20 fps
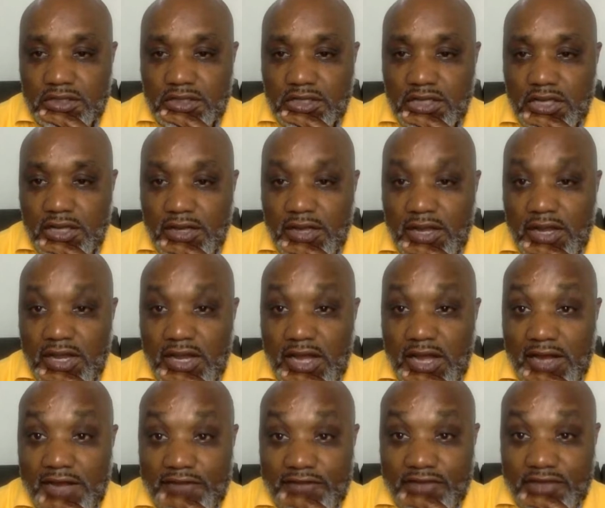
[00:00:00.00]
Uh, a
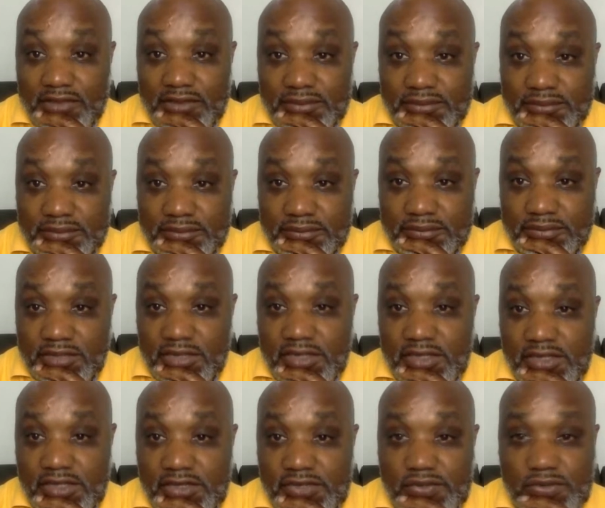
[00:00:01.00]
lot of it. I
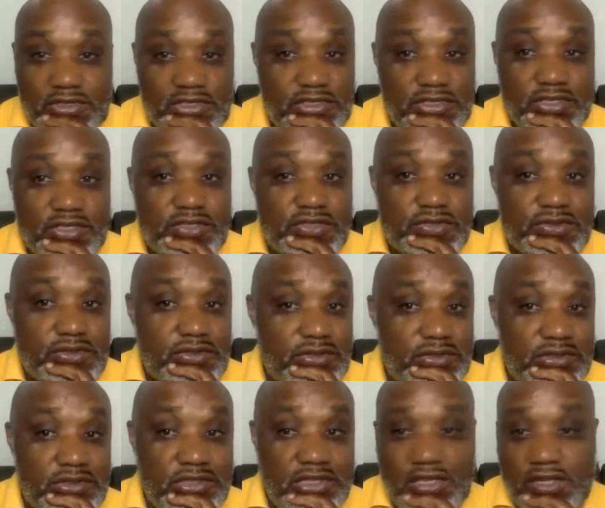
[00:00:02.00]
think Trudy just
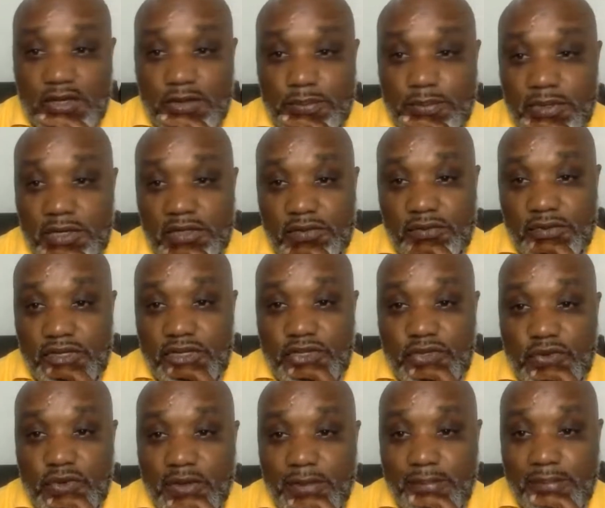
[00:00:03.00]
dig up and
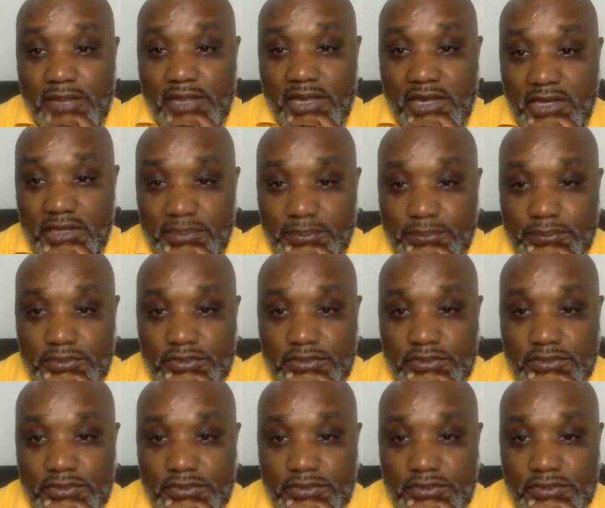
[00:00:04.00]
redo a bed and